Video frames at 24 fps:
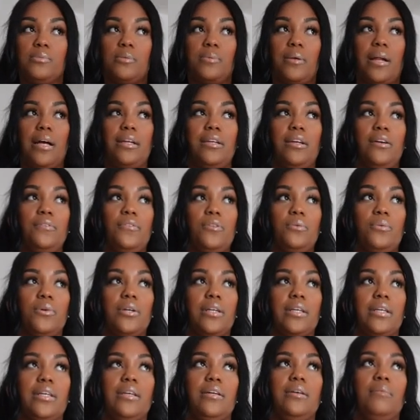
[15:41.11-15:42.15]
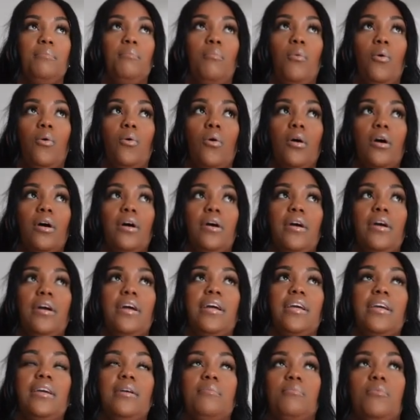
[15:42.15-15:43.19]
but I definitely want to get more
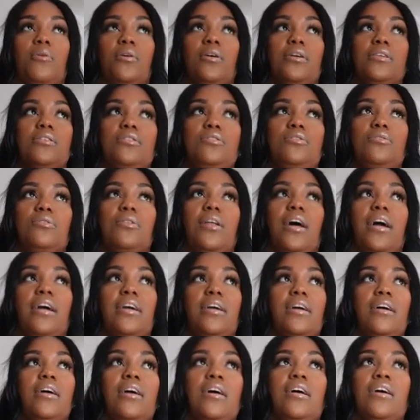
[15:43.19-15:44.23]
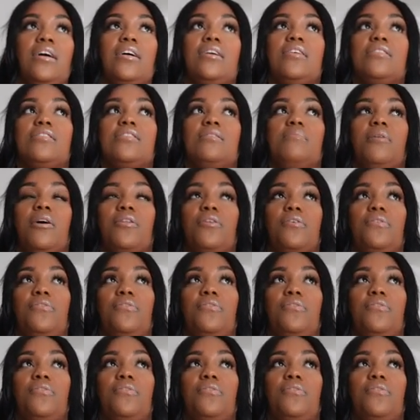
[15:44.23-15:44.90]
and get more into like some other